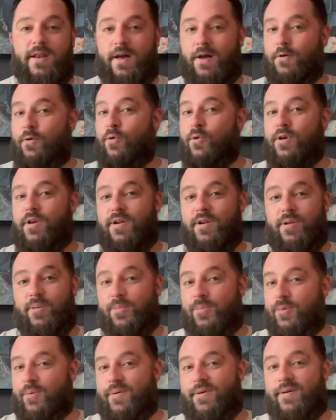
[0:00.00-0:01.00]
I ordered a
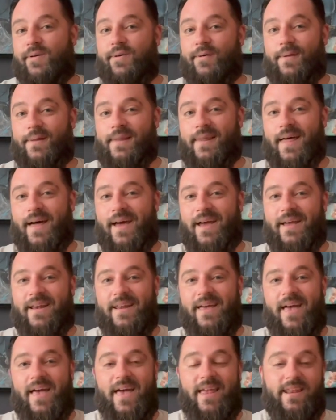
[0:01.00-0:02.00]
book online
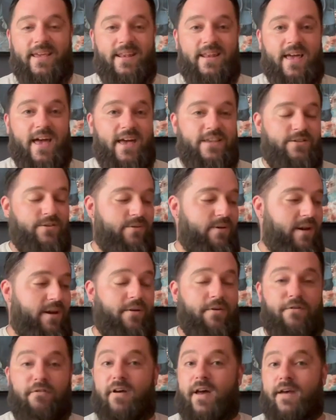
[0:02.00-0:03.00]
and it has already
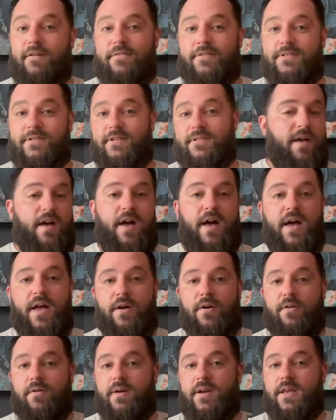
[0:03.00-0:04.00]
arrived. So I
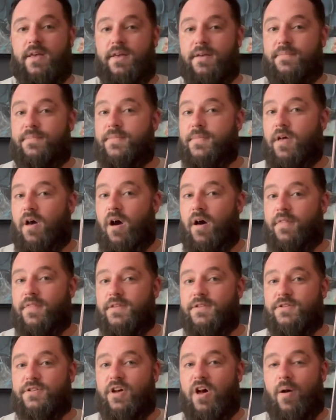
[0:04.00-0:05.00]
already got
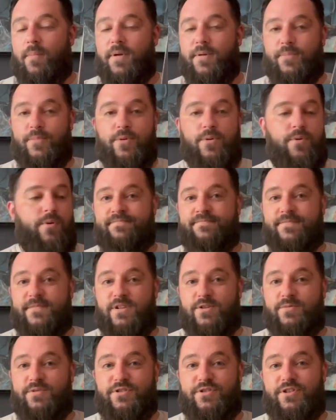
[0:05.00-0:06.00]
this comic book.
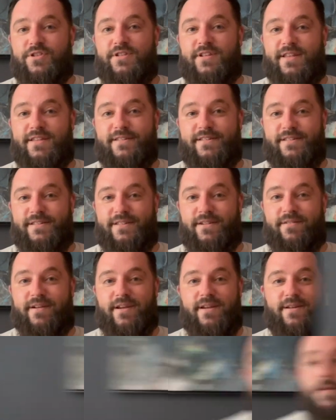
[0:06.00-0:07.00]
This was just as easy,
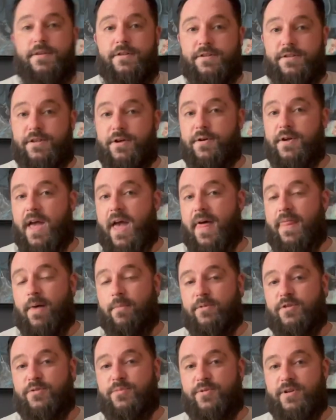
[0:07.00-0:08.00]
right? So yeah, that
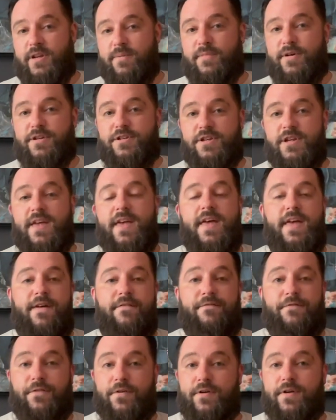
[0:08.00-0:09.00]
was pretty much it
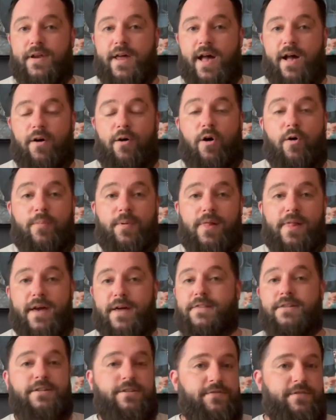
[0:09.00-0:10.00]
for now. I hope you
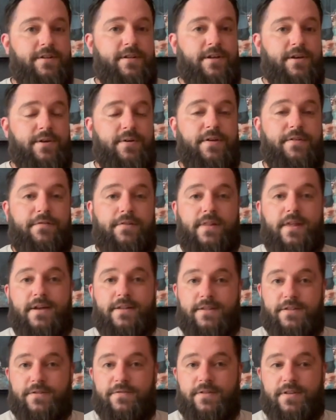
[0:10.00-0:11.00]
like this video. If you like
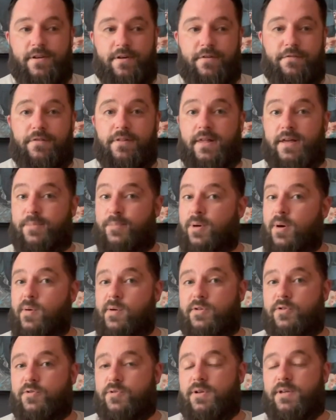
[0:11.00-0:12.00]
this video, if you like
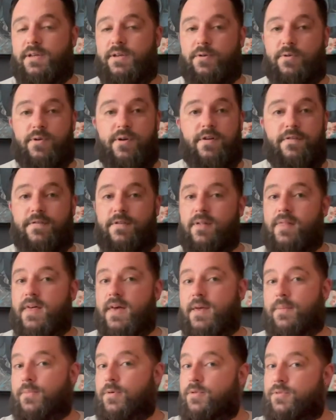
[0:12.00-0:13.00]
poetry or if you
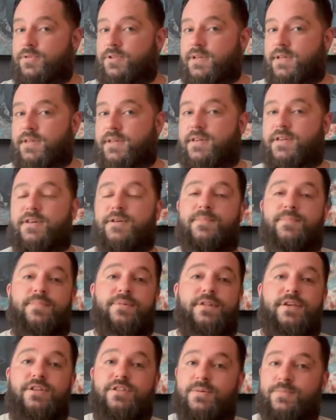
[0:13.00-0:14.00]
like music,
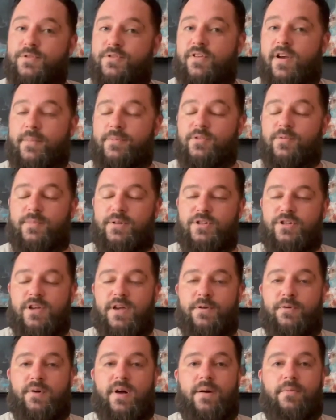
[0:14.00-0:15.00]
please subscribe to my
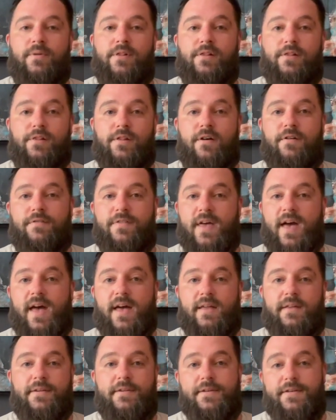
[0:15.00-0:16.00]
channel. I would love
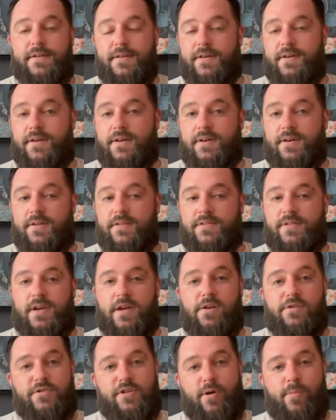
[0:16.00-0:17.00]
that.
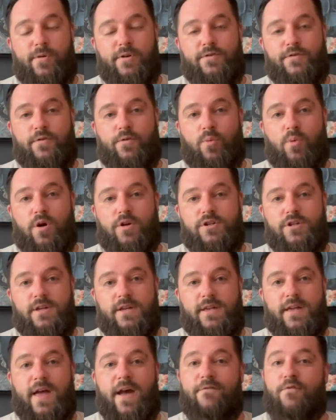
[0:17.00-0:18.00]
Thank you so much for
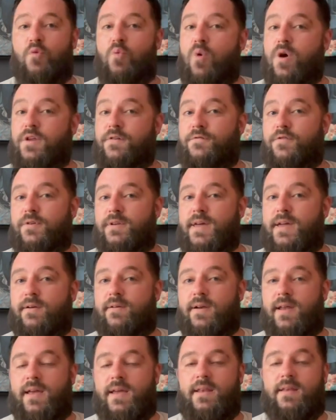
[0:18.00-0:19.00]
watching. Have a wonderful day
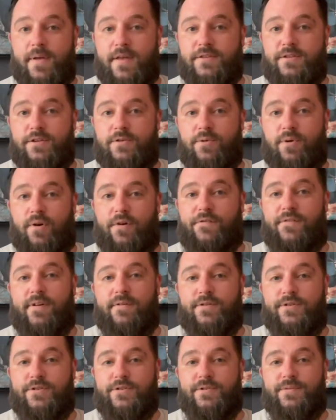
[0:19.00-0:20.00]
or night. I'll see you all
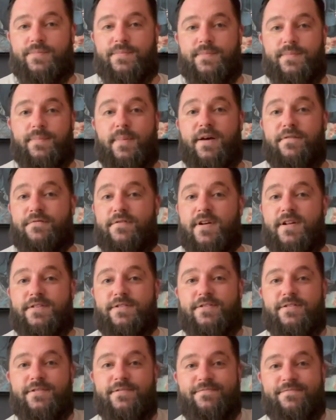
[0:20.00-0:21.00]
very soon. Bye,
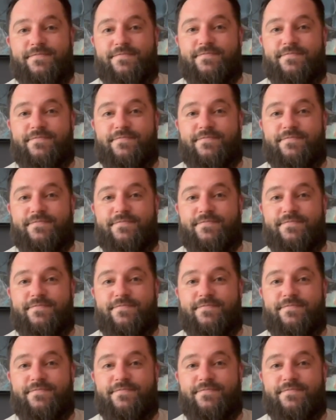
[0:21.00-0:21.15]
friends.